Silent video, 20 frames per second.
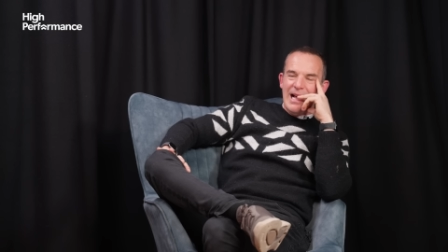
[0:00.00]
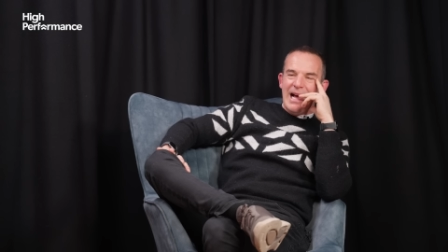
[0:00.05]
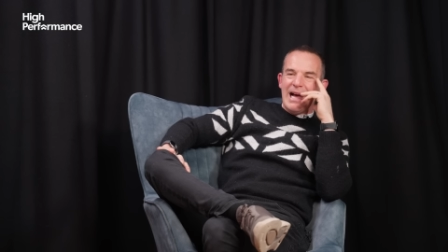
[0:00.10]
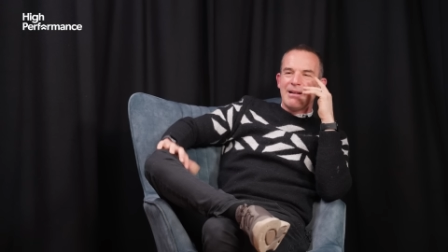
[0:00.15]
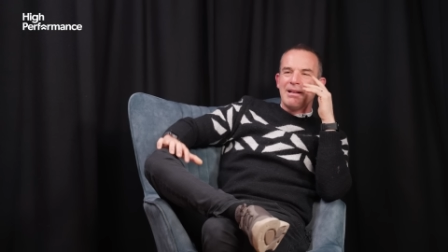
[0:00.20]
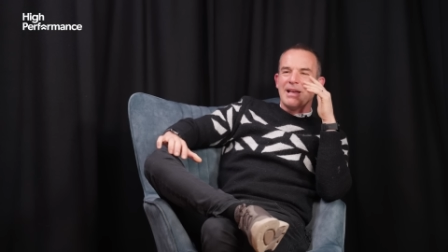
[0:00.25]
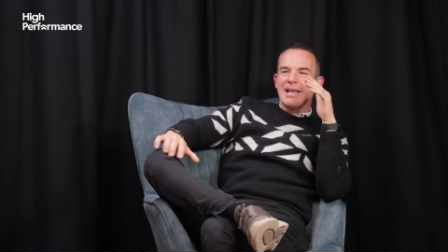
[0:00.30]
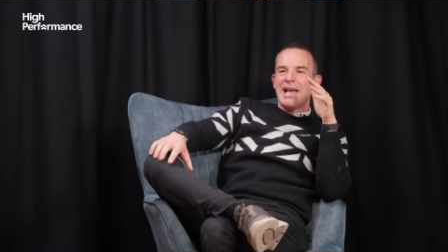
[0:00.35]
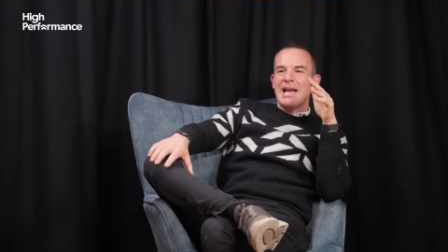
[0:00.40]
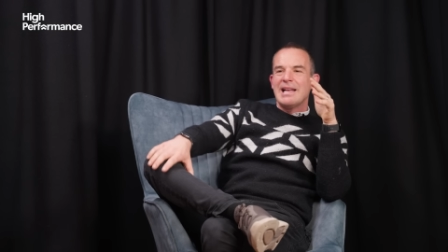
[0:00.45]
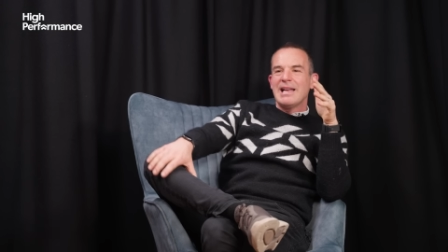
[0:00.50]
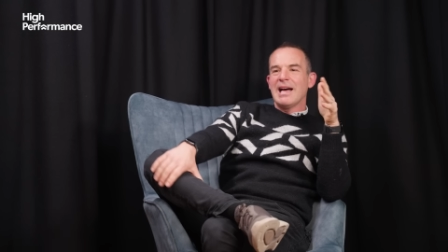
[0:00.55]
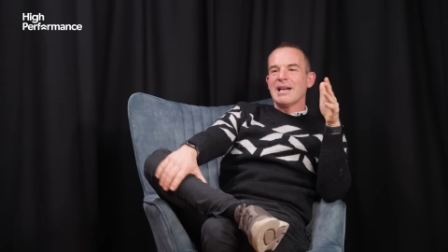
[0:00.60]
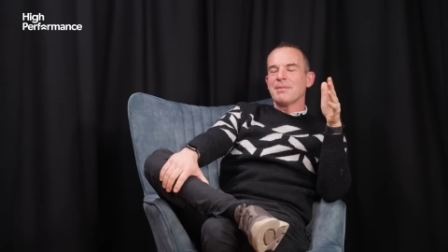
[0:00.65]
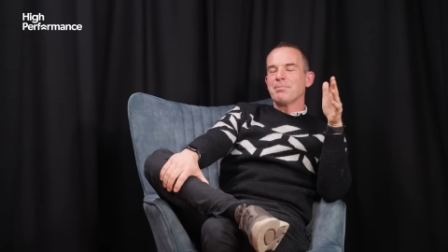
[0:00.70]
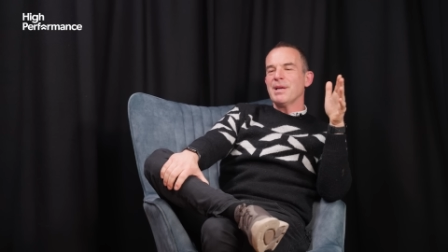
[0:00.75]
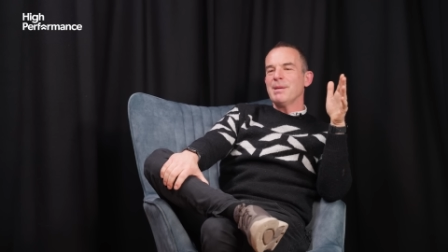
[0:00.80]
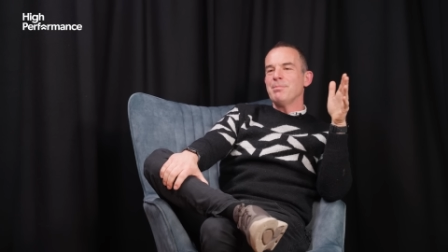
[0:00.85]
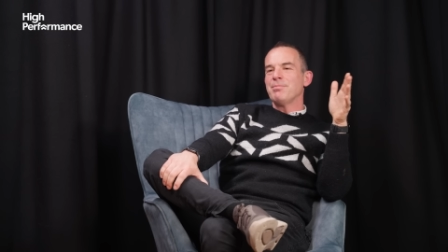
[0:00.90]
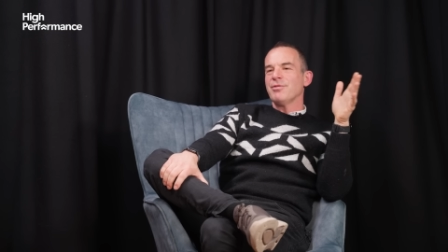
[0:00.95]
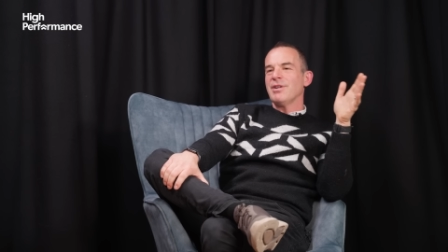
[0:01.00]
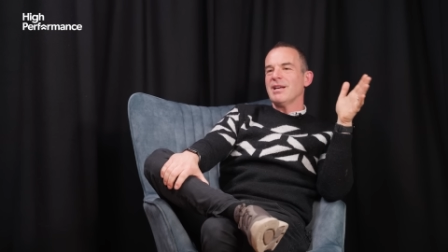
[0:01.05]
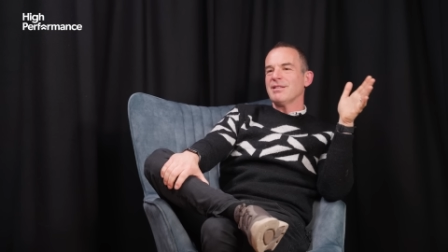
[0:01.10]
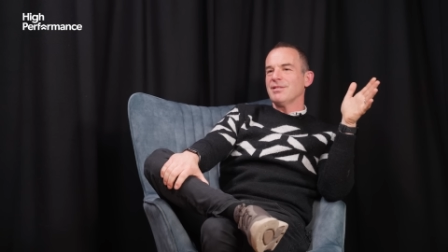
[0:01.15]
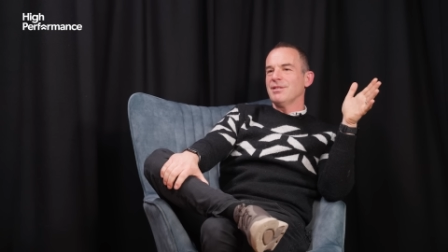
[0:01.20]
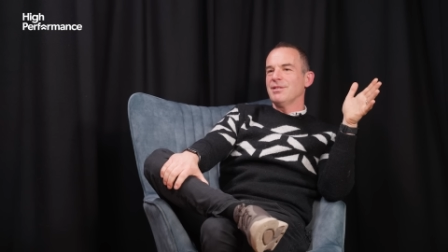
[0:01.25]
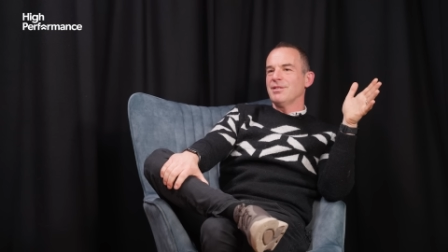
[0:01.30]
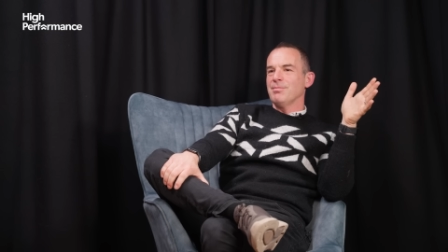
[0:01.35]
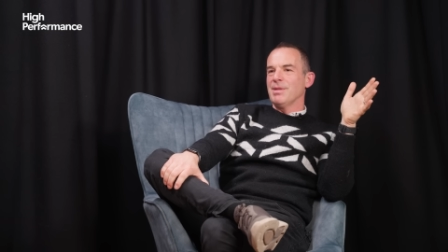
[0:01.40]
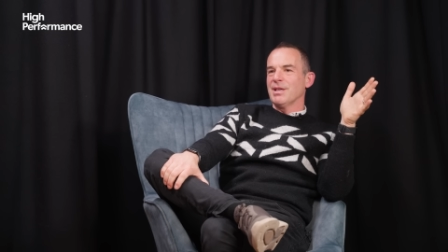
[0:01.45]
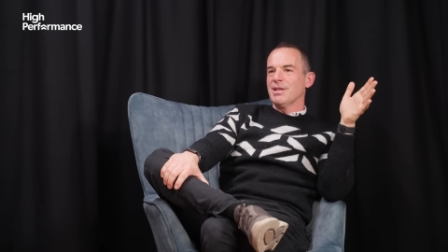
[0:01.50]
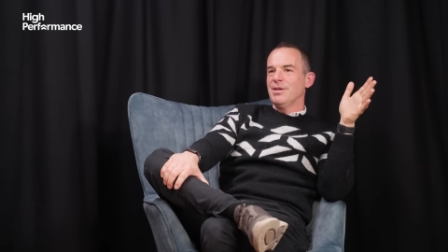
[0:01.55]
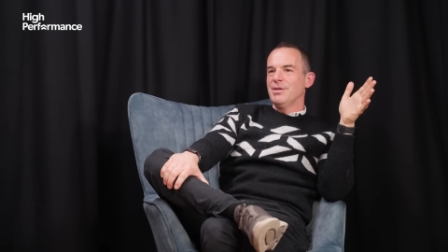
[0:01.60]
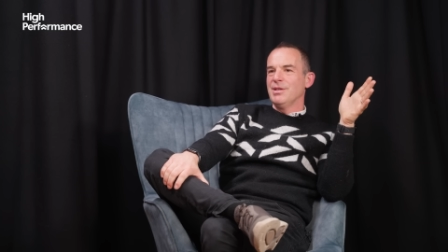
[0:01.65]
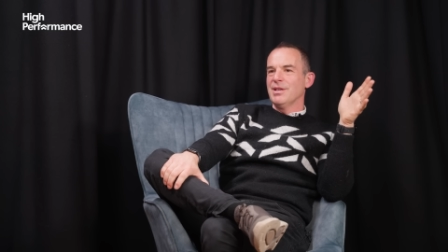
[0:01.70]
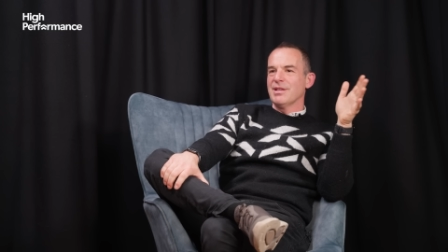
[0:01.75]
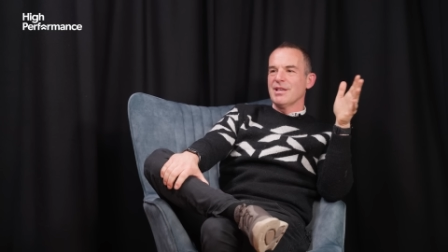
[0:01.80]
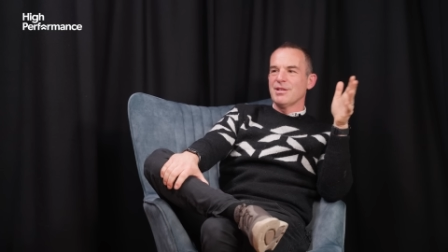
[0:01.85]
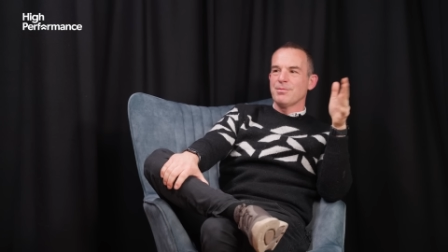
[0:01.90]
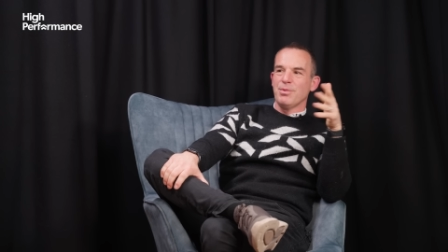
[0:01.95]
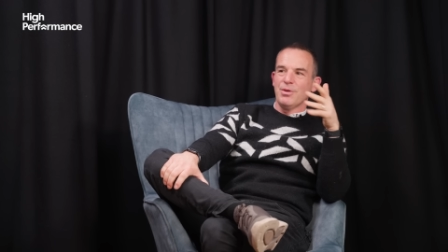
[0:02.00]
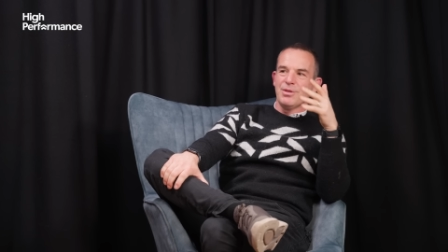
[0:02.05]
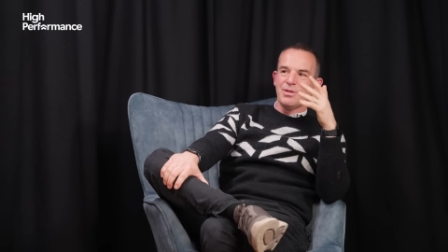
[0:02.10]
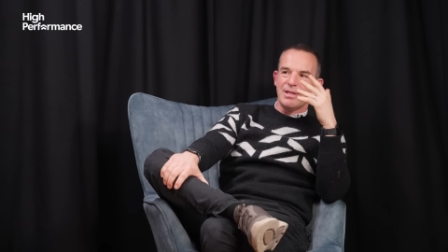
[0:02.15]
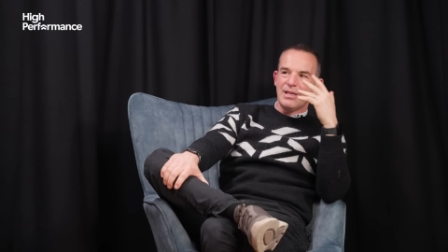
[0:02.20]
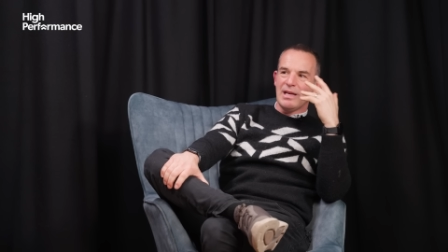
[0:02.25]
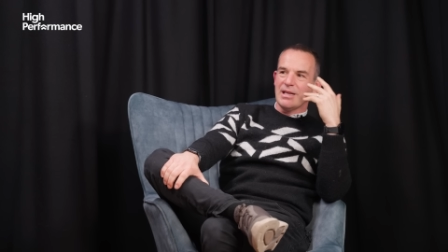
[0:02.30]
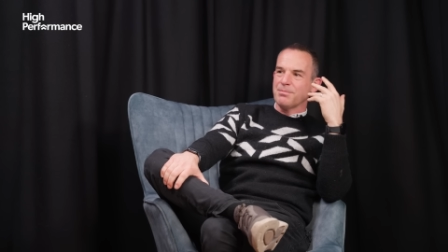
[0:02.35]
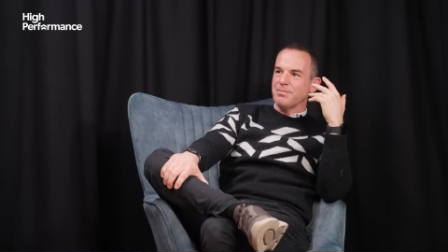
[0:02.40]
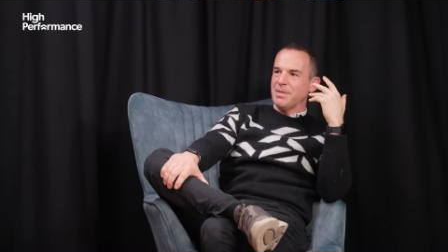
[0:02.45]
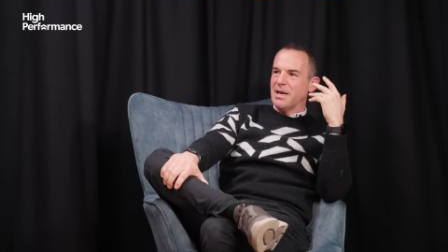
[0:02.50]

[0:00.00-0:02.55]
and again, I'd been president of my uni at this point, and I'd,